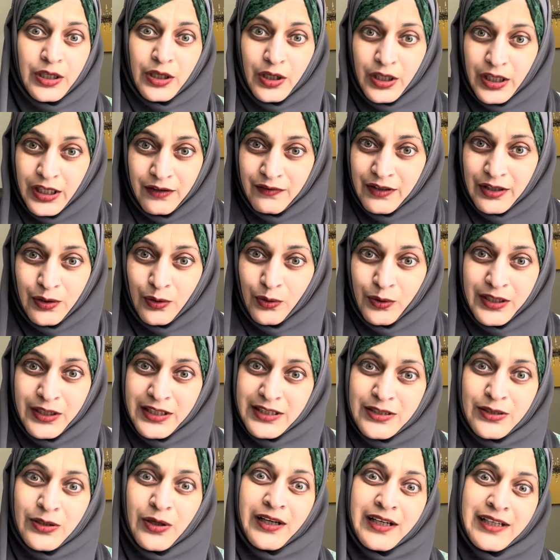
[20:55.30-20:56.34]
even though he's
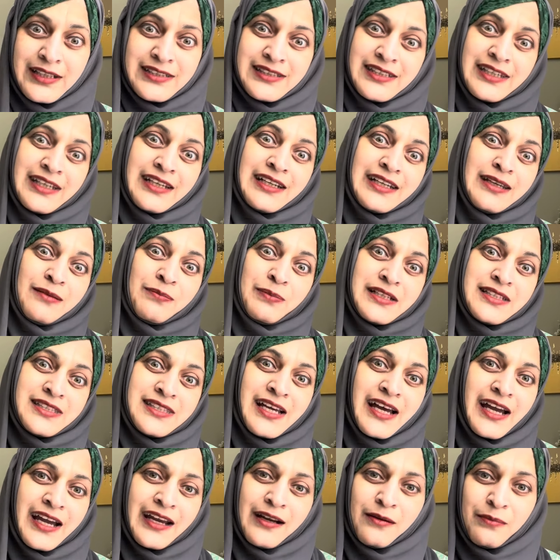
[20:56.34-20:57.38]
not listening deep
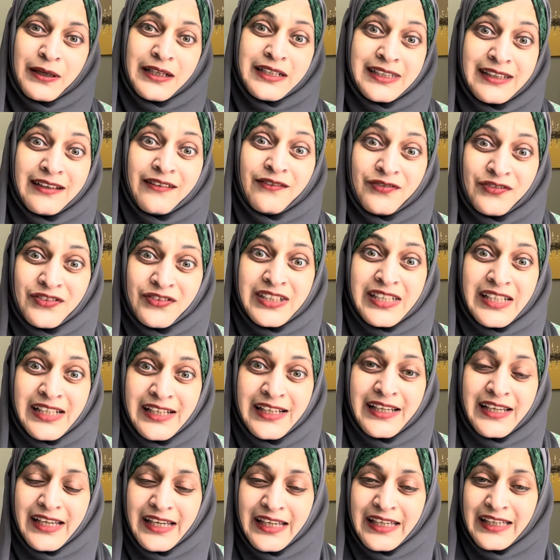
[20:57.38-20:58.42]
inside, but
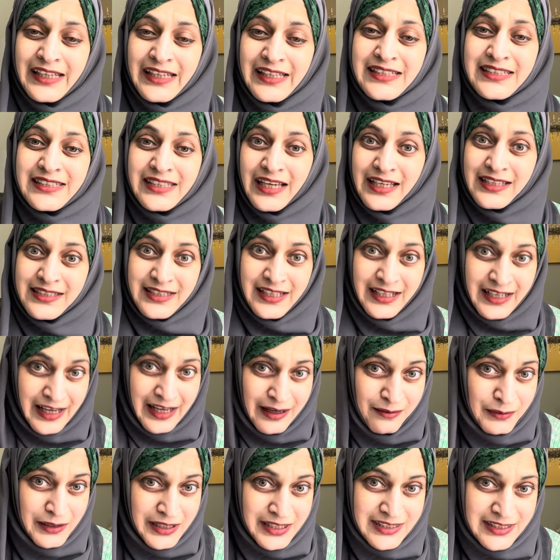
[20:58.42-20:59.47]
he says that I'm
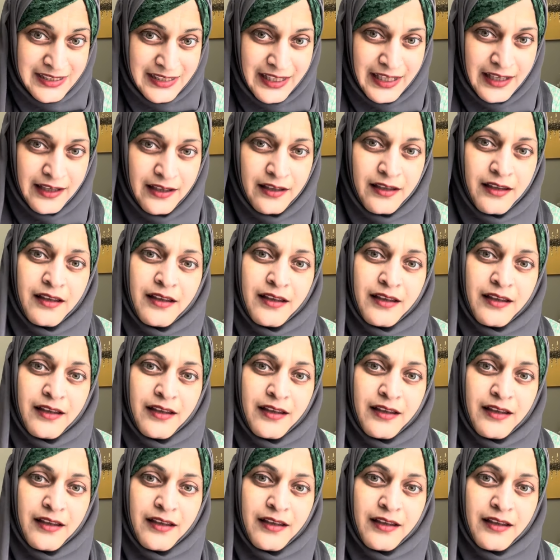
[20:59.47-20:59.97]
listening,